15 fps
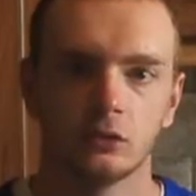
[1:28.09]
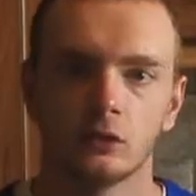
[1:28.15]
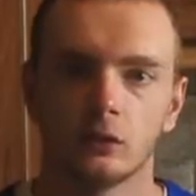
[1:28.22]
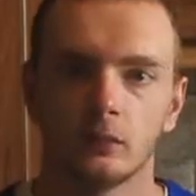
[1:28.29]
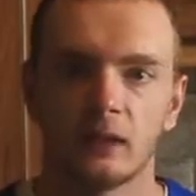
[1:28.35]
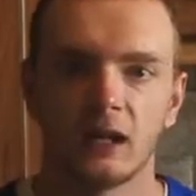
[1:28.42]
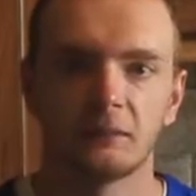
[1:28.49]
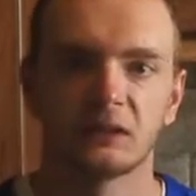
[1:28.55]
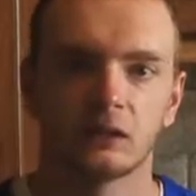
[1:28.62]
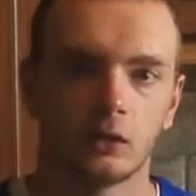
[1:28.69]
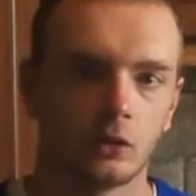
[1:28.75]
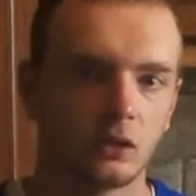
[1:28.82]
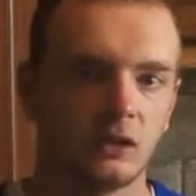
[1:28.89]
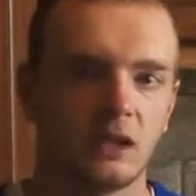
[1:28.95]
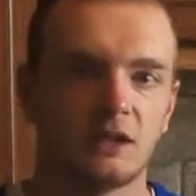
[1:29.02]
Google Maps,
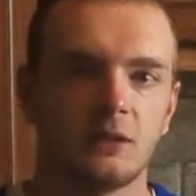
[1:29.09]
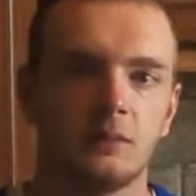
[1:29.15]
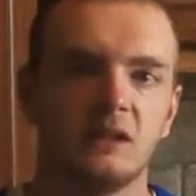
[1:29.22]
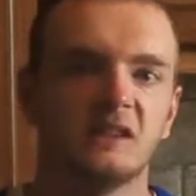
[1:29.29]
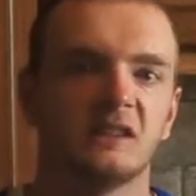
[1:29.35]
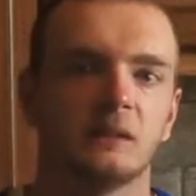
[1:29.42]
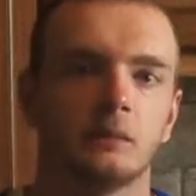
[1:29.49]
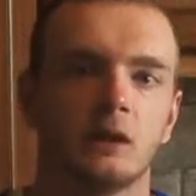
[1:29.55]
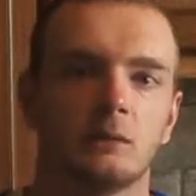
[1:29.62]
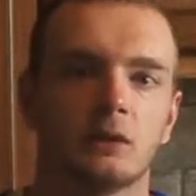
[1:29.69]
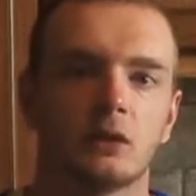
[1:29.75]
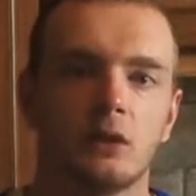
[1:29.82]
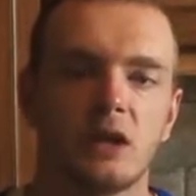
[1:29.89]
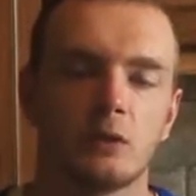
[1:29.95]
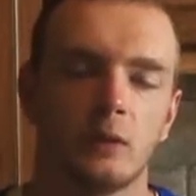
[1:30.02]
looking at the pieces of
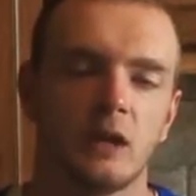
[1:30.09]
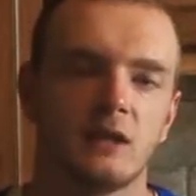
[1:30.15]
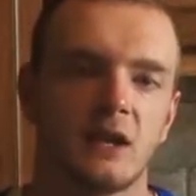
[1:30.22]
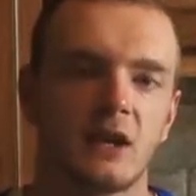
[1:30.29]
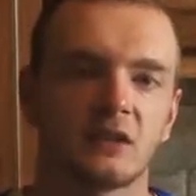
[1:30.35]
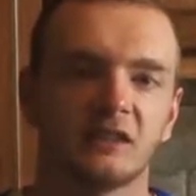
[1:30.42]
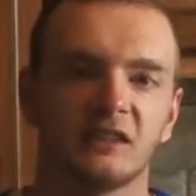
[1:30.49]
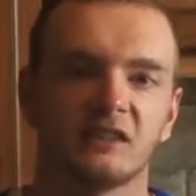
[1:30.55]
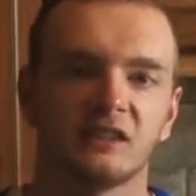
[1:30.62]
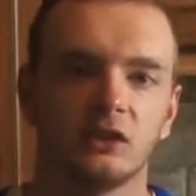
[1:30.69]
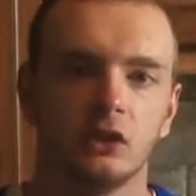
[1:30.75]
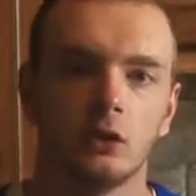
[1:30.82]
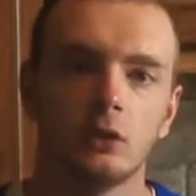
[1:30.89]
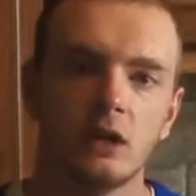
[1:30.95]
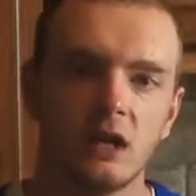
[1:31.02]
public land we had access
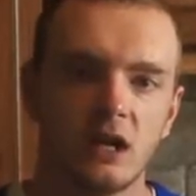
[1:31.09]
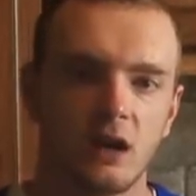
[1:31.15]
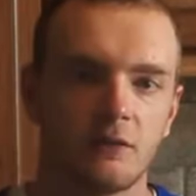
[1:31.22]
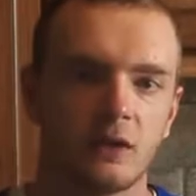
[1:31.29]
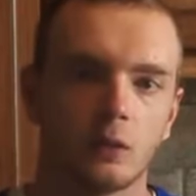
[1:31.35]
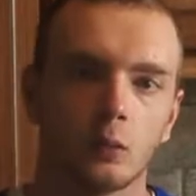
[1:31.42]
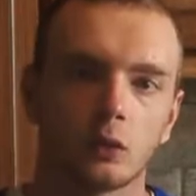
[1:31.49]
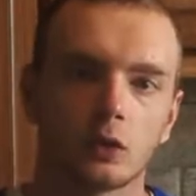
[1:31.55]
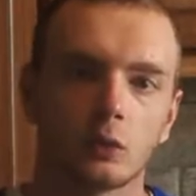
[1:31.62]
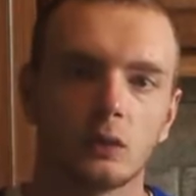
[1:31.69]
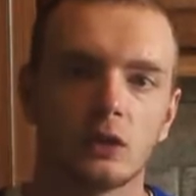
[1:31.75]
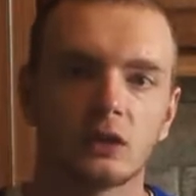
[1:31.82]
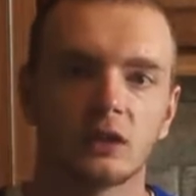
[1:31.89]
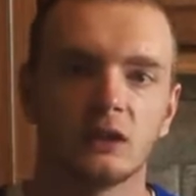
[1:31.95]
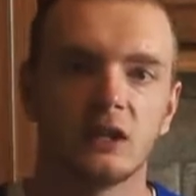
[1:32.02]
to. If they weren't
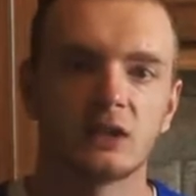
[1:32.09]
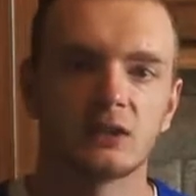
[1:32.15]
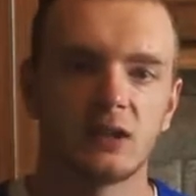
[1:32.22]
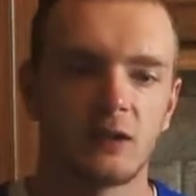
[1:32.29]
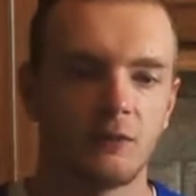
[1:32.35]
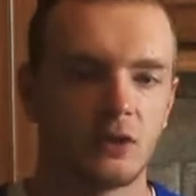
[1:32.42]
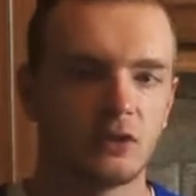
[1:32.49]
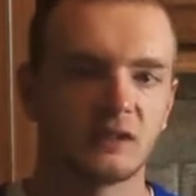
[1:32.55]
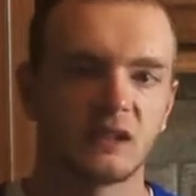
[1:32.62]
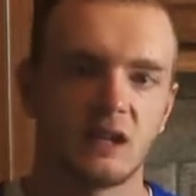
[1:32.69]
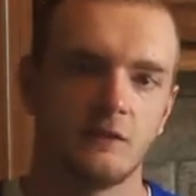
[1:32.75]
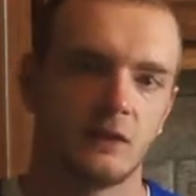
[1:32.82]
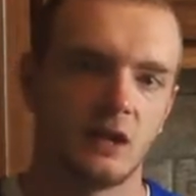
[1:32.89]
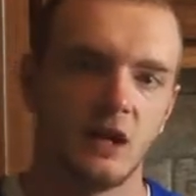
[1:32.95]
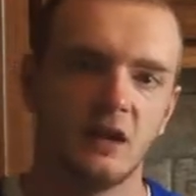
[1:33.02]
well connected, if they're just kind of an